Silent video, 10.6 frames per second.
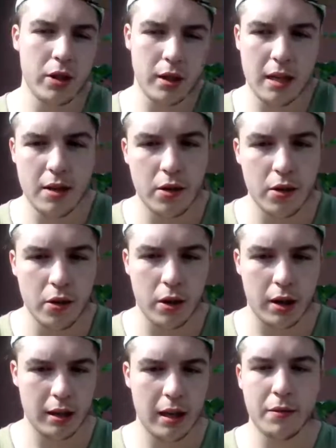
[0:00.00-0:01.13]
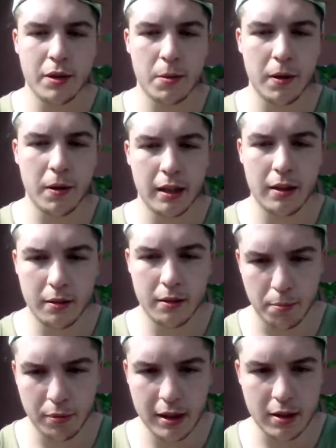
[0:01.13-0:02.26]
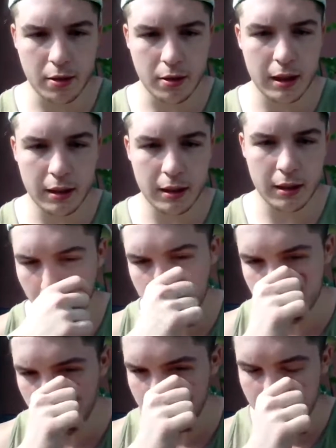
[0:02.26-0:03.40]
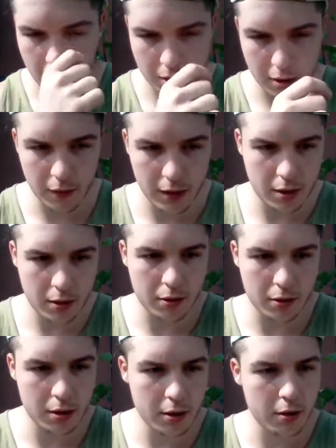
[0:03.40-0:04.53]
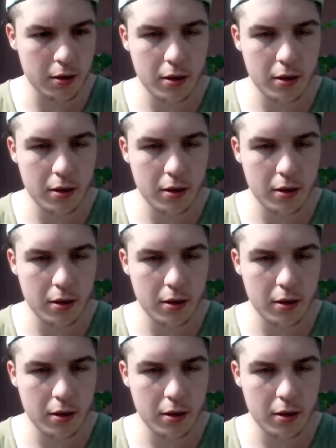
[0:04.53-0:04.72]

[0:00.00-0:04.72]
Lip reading: I guess. I was just in New York and that was freaking blistering, and Baltimore's also East